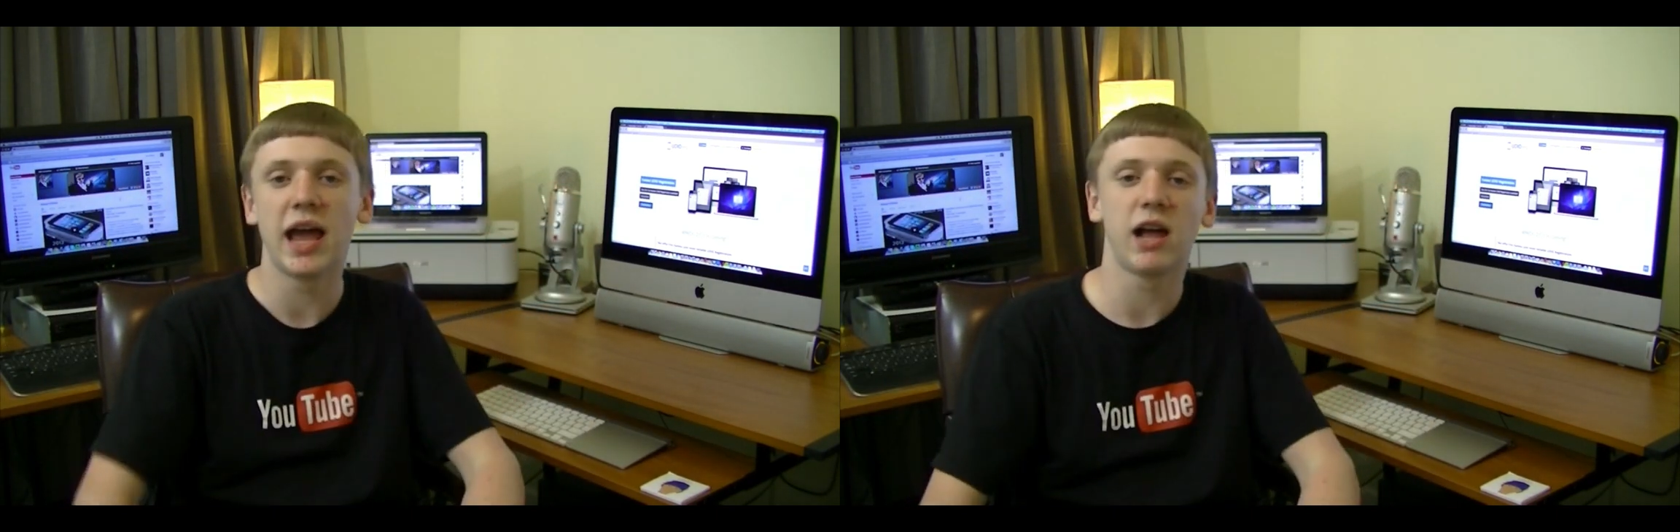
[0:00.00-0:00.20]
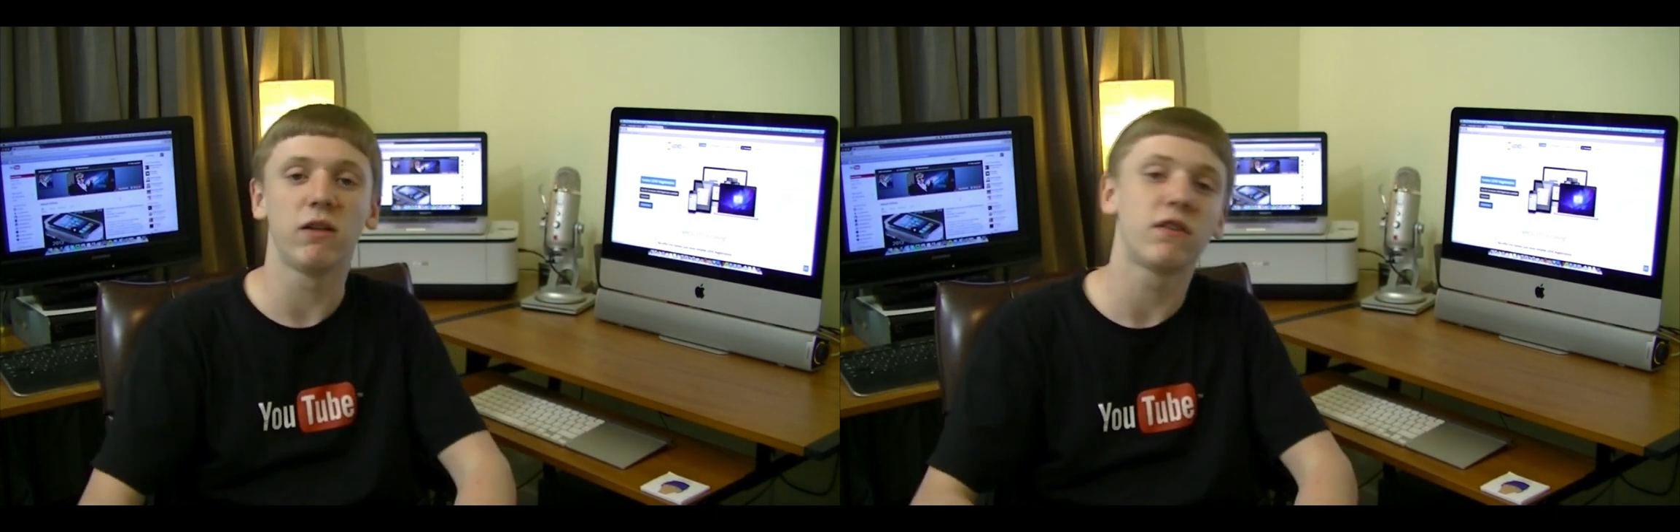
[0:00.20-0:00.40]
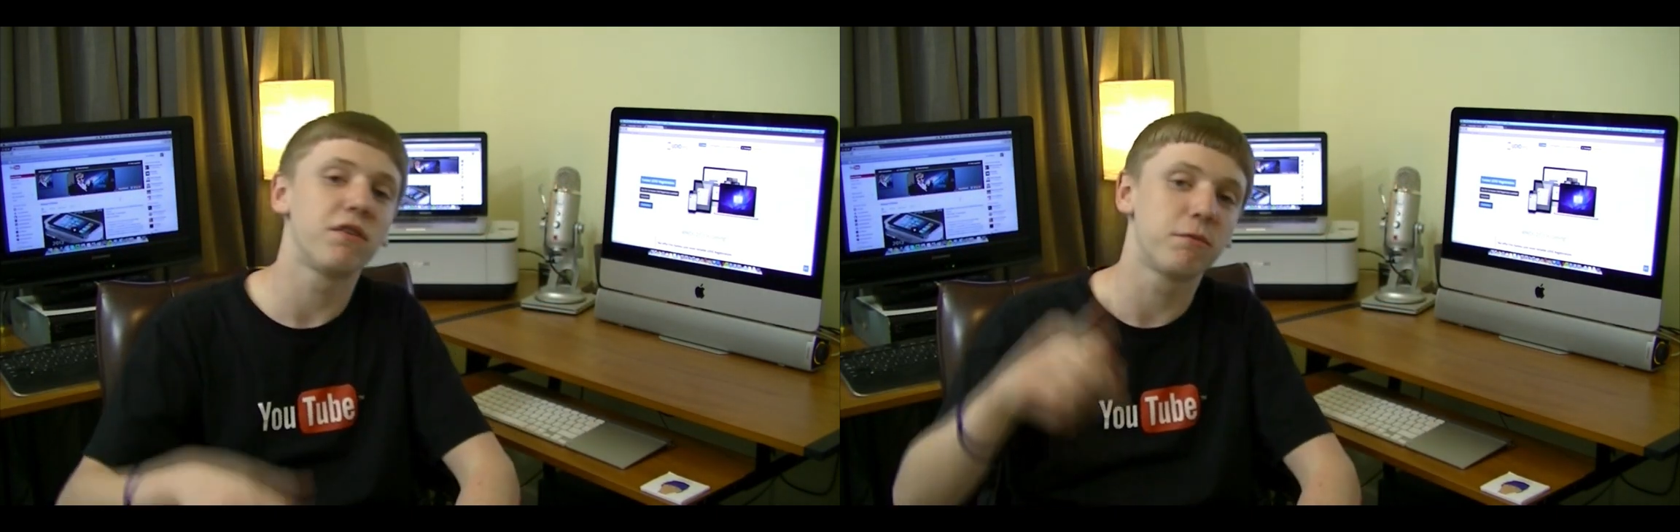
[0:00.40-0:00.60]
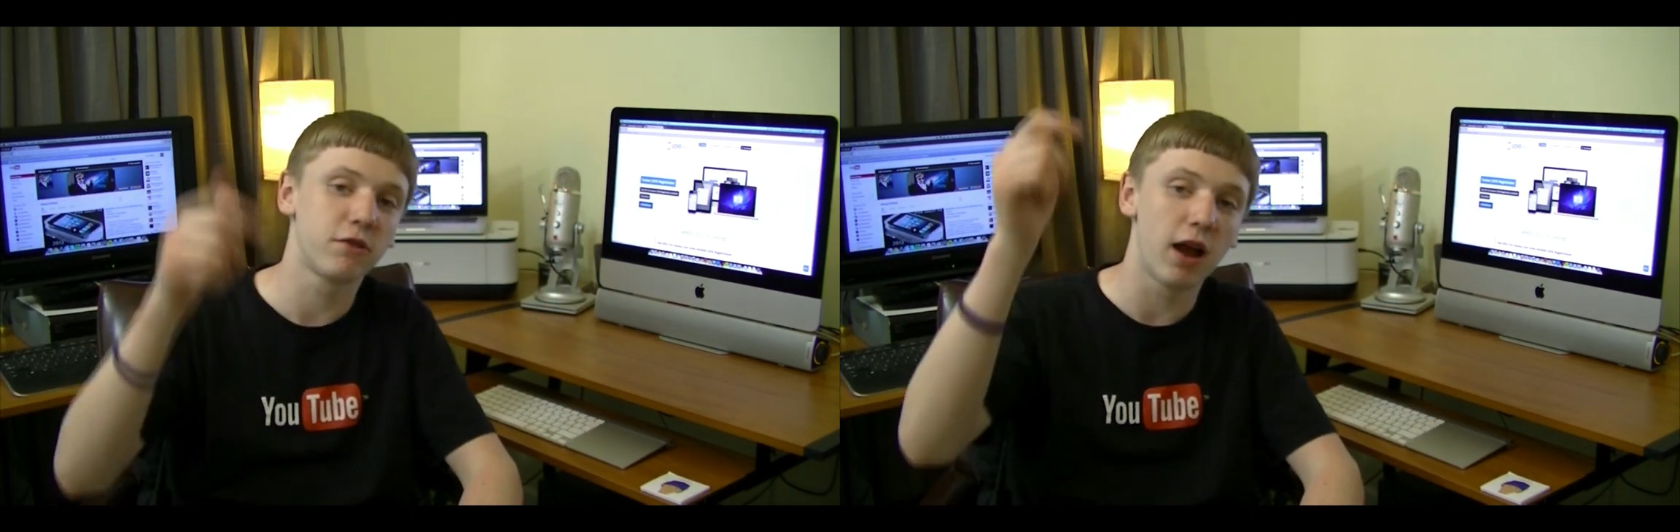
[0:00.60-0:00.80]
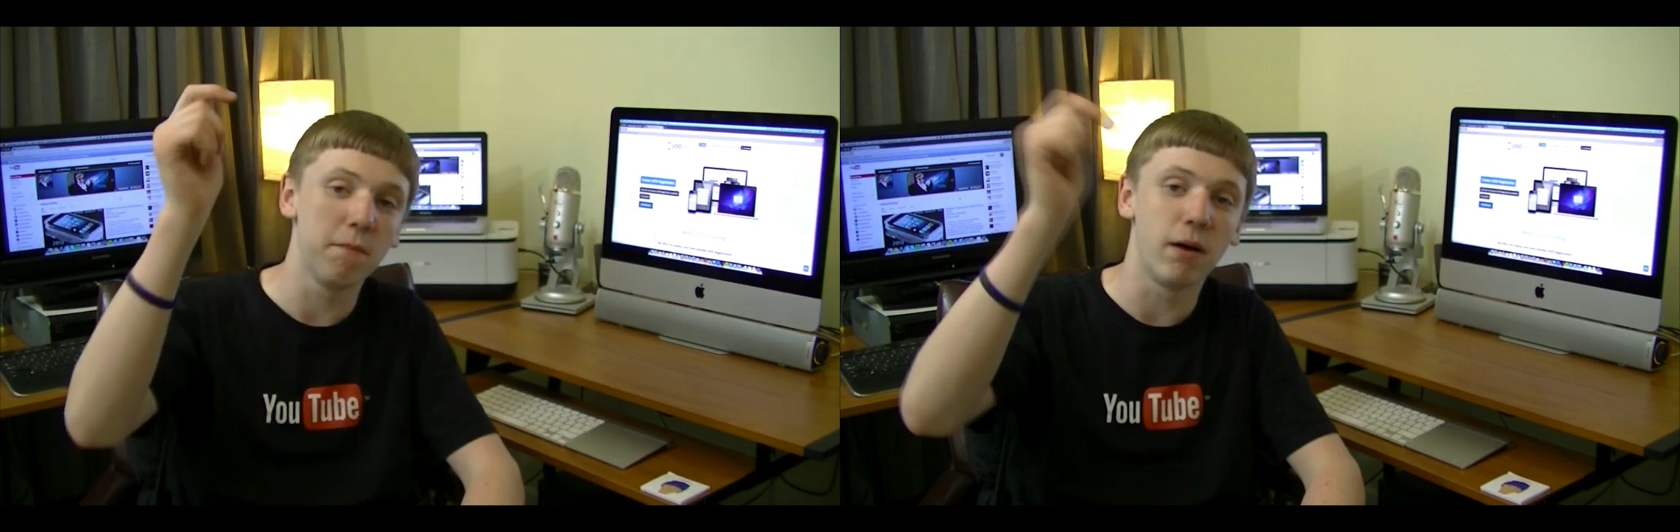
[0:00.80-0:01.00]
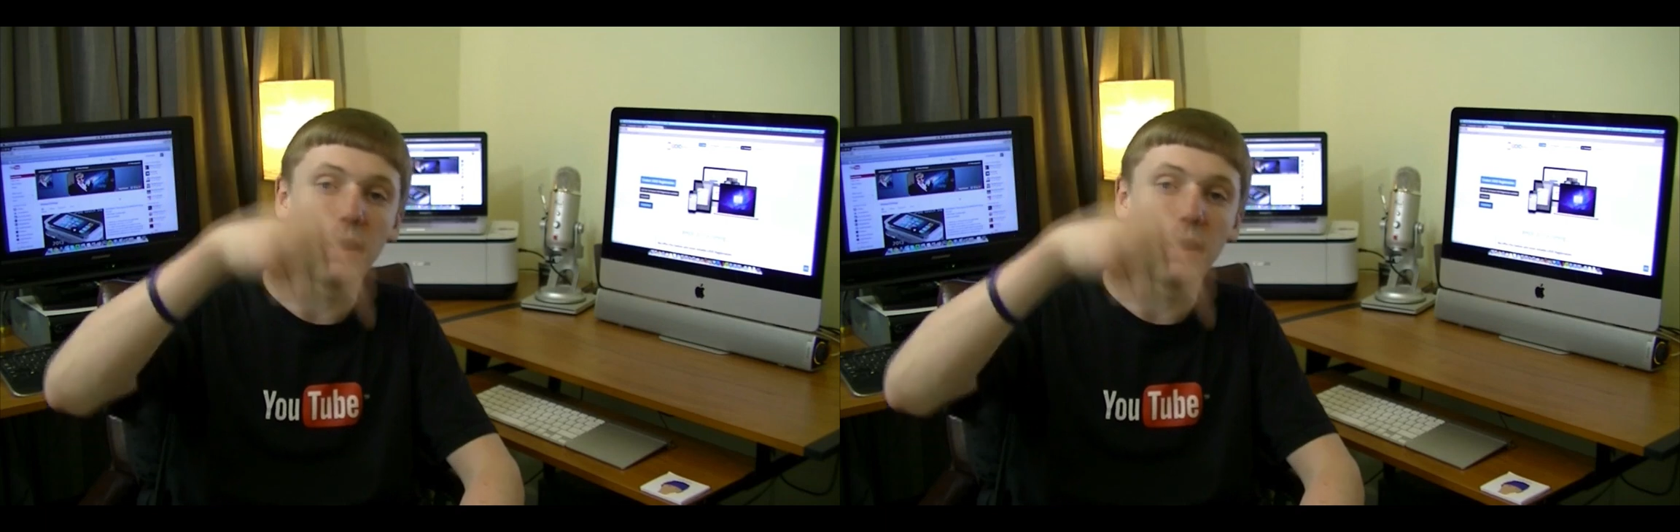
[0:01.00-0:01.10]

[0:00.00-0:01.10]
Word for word: and click the subscribe